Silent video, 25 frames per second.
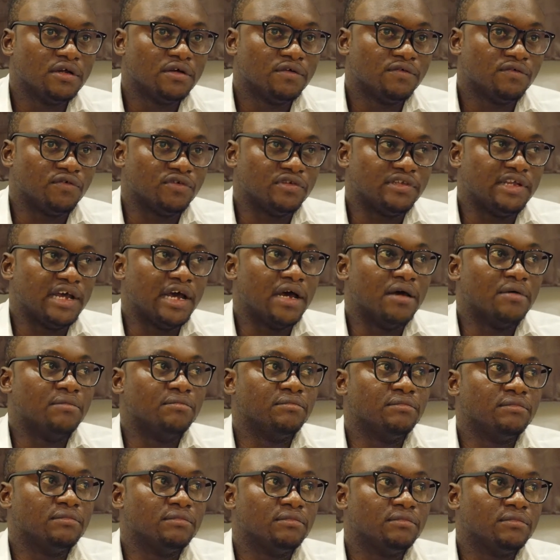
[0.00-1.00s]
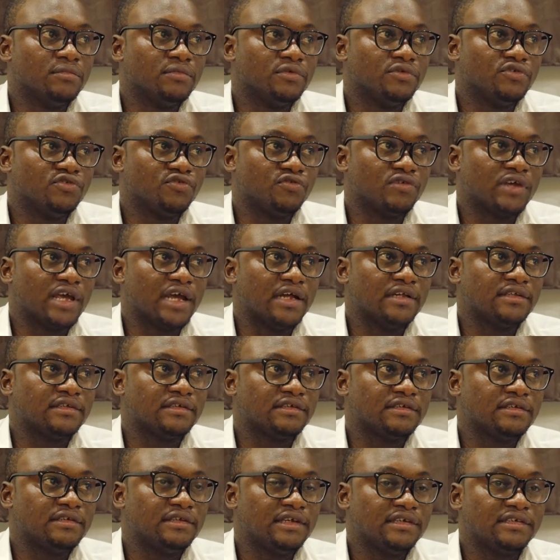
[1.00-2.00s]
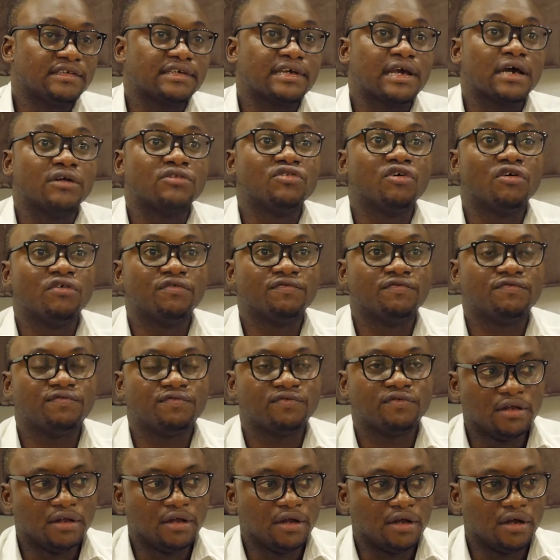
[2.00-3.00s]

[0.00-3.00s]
for them to get this kind of